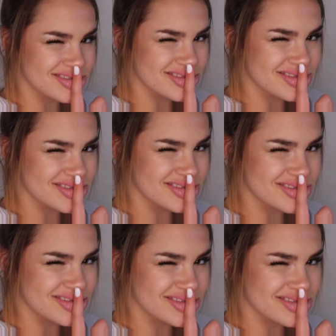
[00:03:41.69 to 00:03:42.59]
Well,
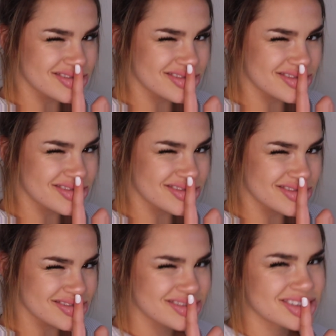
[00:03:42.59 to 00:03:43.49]

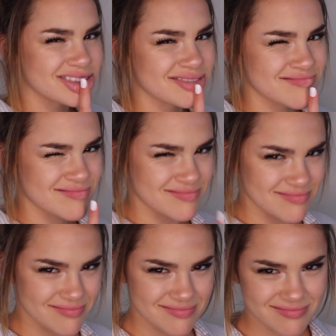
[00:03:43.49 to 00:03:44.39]
means you've
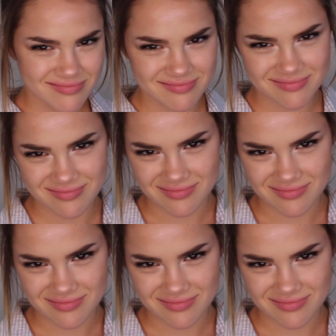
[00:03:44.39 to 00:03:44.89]
got a secret,